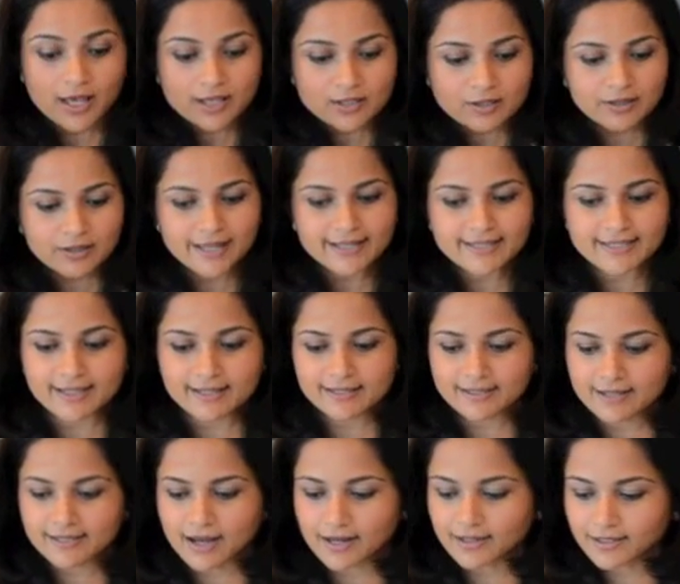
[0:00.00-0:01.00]
So let's get
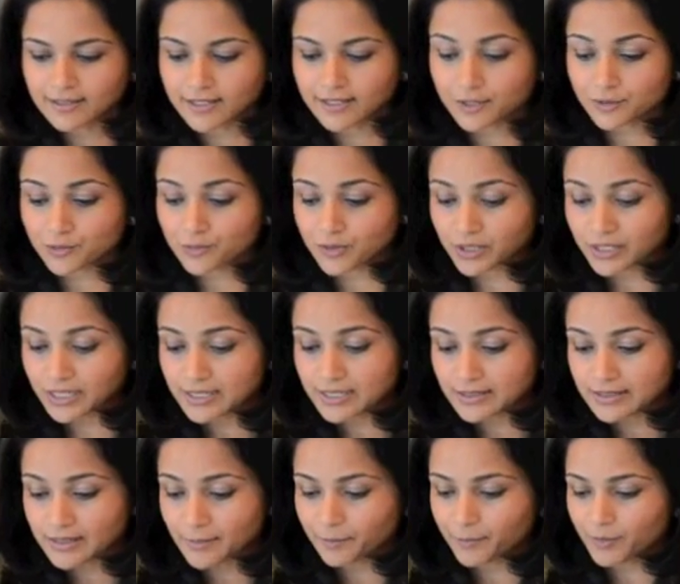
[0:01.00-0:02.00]
started. It's really
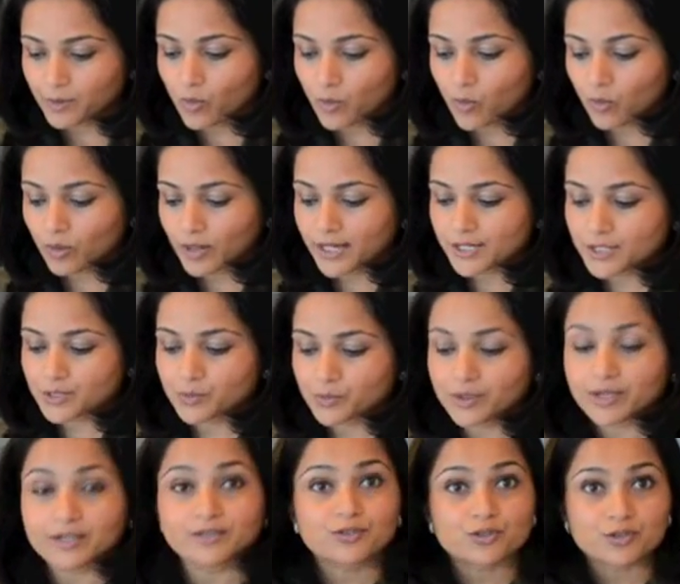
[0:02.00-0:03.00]
simple. All I do
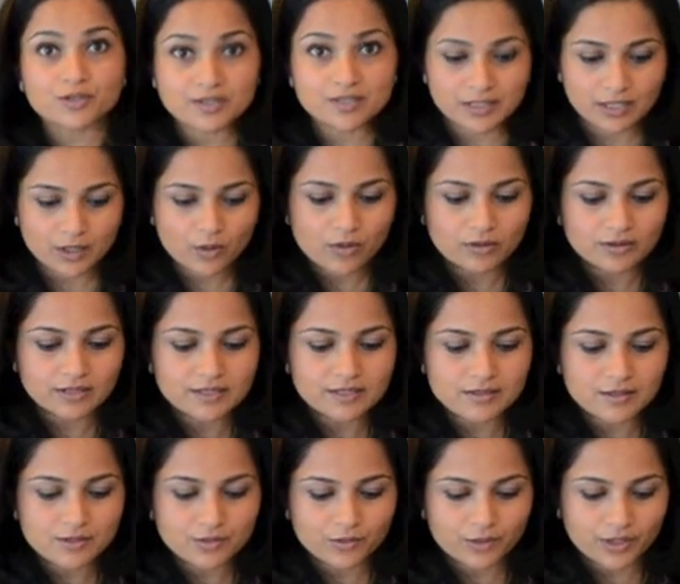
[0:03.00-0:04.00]
is just take all these
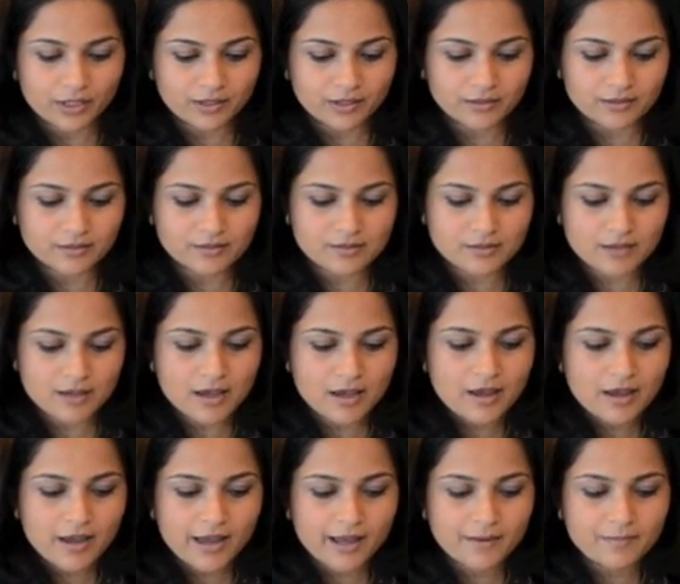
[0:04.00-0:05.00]
ingredients
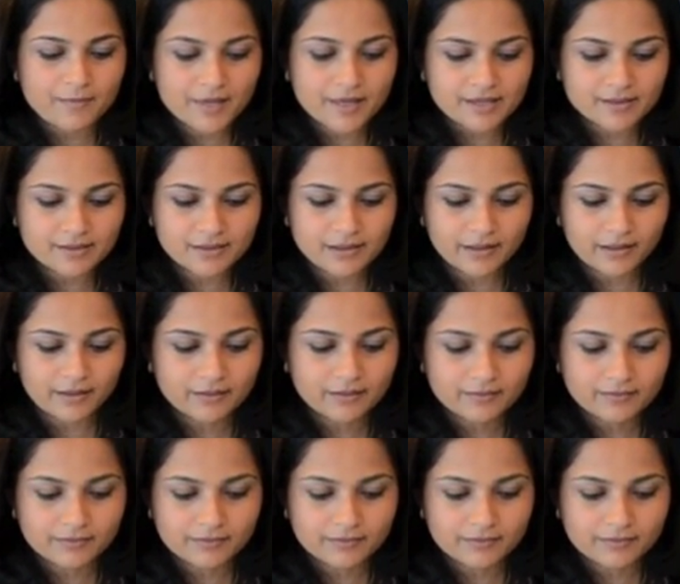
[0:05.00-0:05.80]
and mix it in.